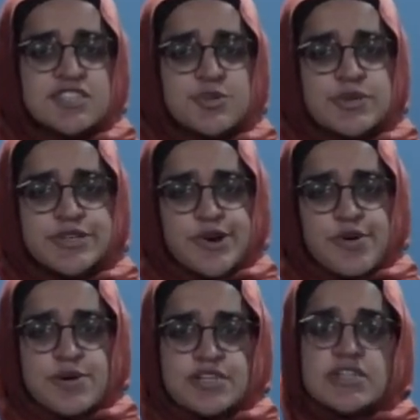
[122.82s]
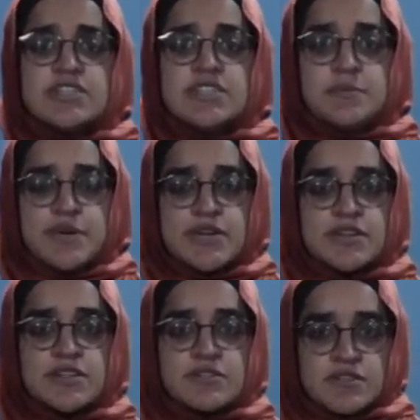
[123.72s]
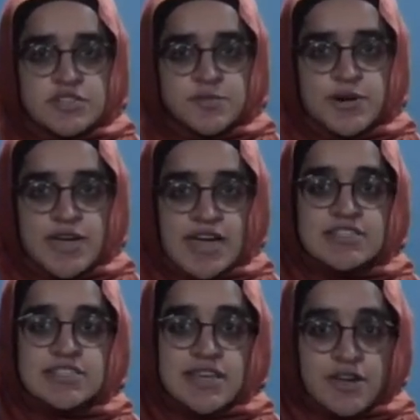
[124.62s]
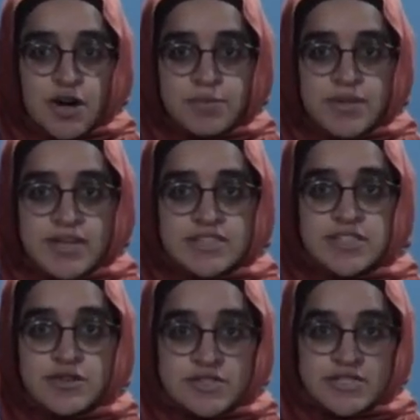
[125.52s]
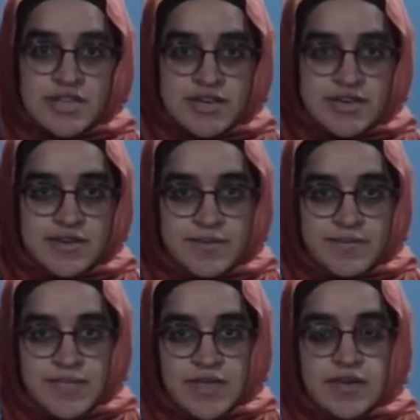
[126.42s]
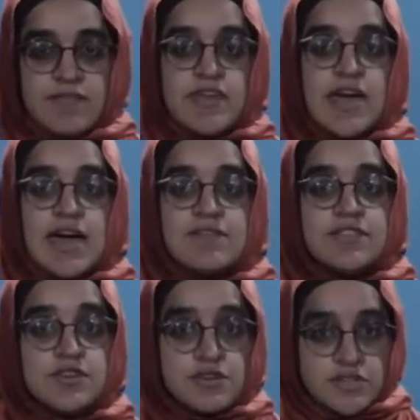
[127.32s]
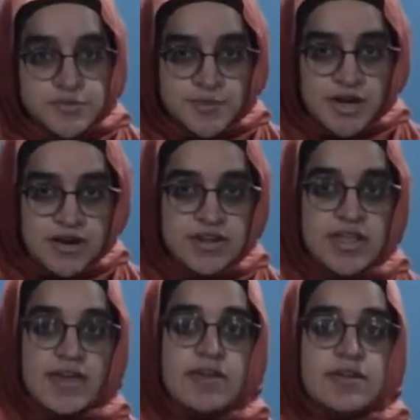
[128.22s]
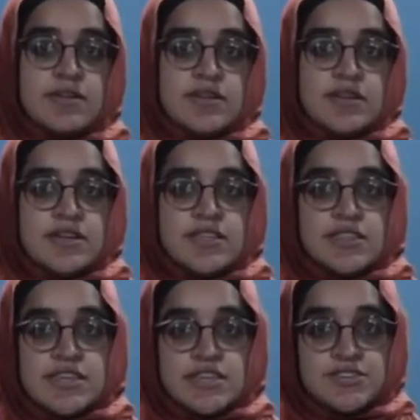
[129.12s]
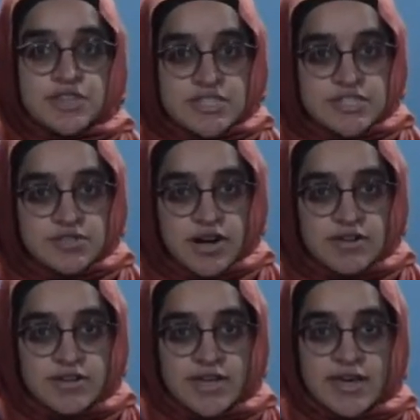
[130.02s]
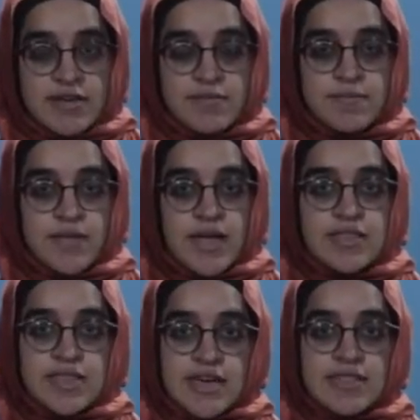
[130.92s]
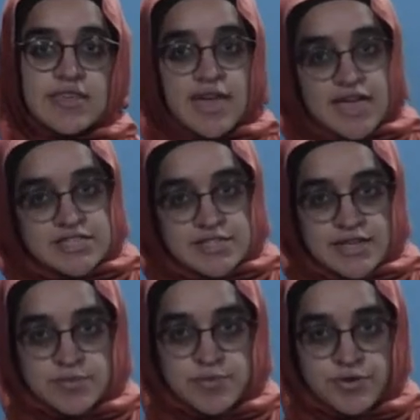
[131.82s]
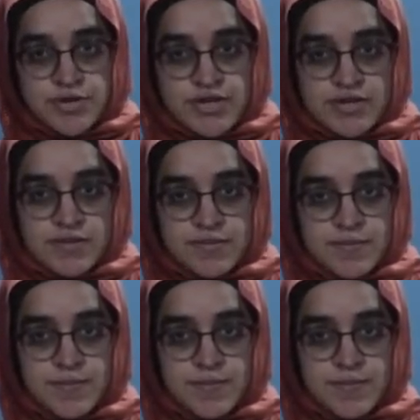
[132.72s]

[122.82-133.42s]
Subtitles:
So we know what a typical CRISPR-Cas9 complex looks like. We have the CRISPR RNA, the tracer RNA, and then the Cas9 protein.